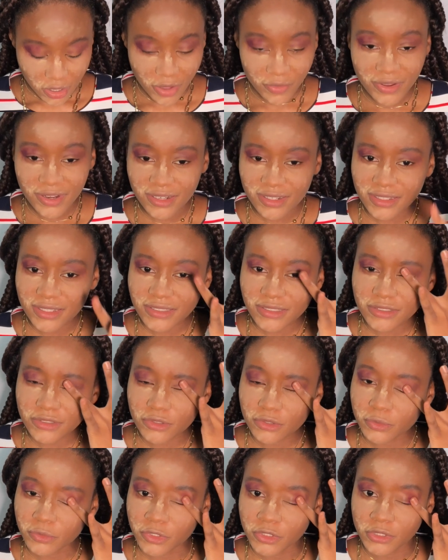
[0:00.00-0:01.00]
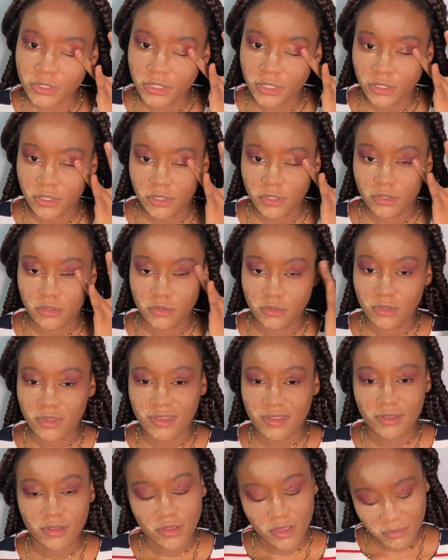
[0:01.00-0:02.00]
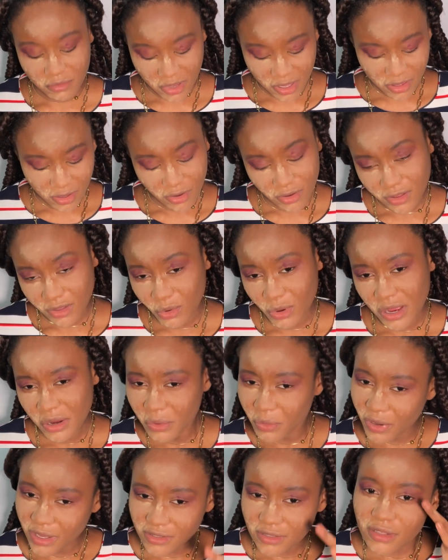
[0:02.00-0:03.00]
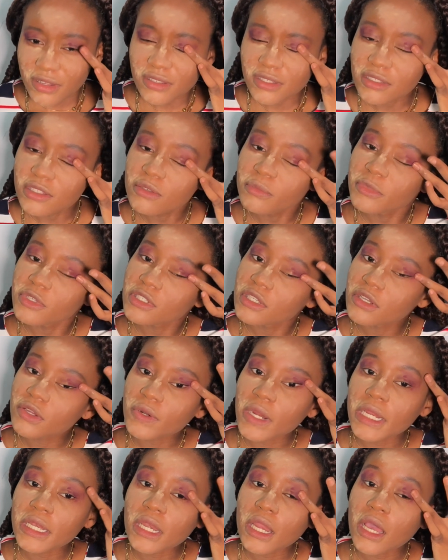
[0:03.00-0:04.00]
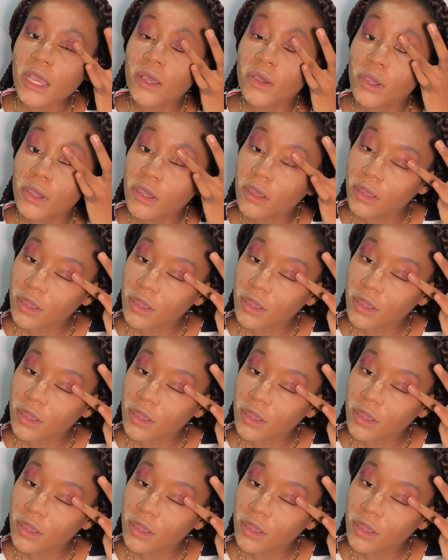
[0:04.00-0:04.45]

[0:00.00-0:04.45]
wanna listen to music. Am I the only one who wants to listen to music right now?